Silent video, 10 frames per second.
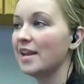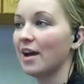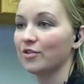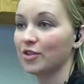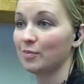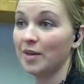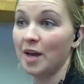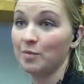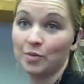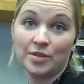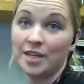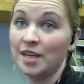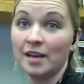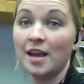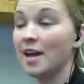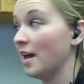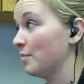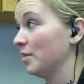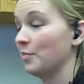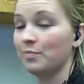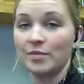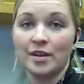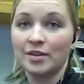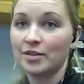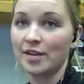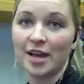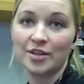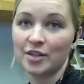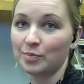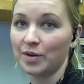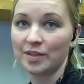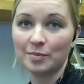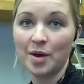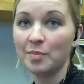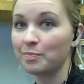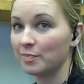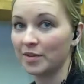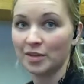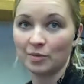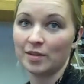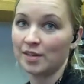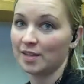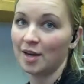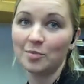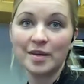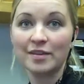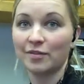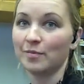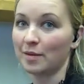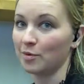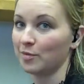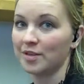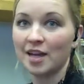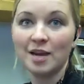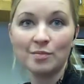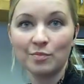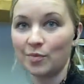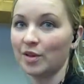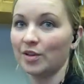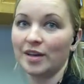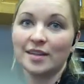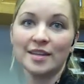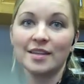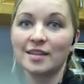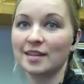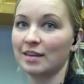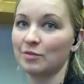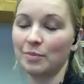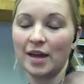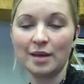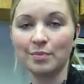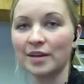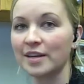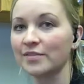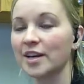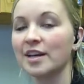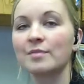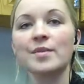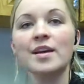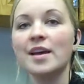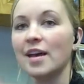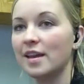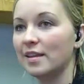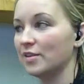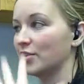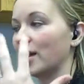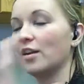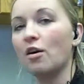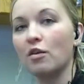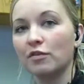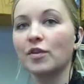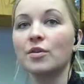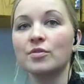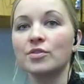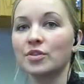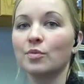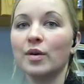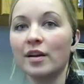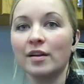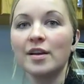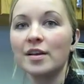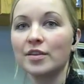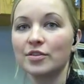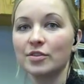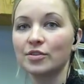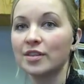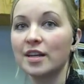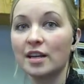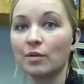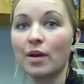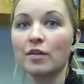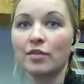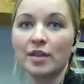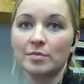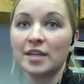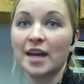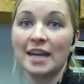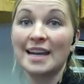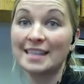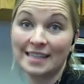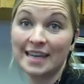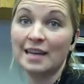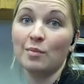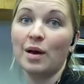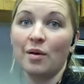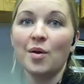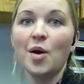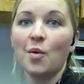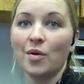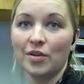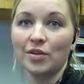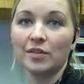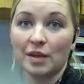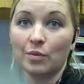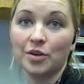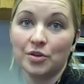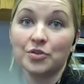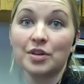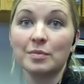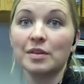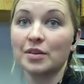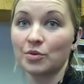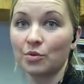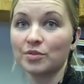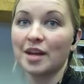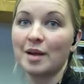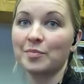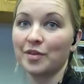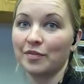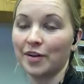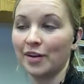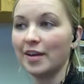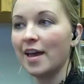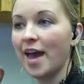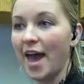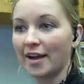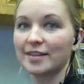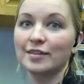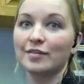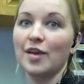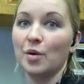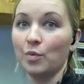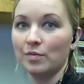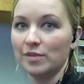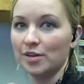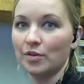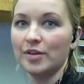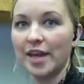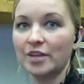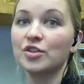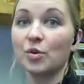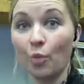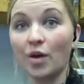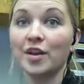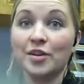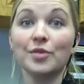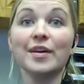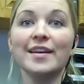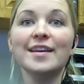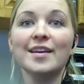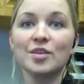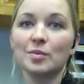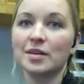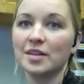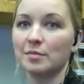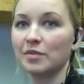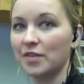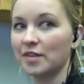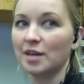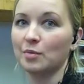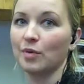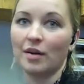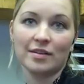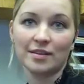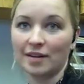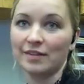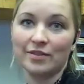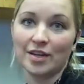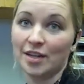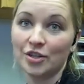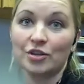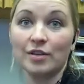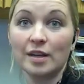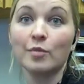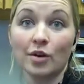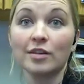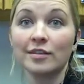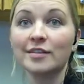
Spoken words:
Now it's just become a routine. I mean, the hygienist brings them up. This is what they tell me from that moment in time. We look at this, gives Patty plenty of time, and then it just kind of all flows to where there's no standing around for them to kind of hesitate about whether or not they want to do treatment. This whole time they're very active and engaged and want to do it. So by the time the fees come around, it's not even an issue anymore.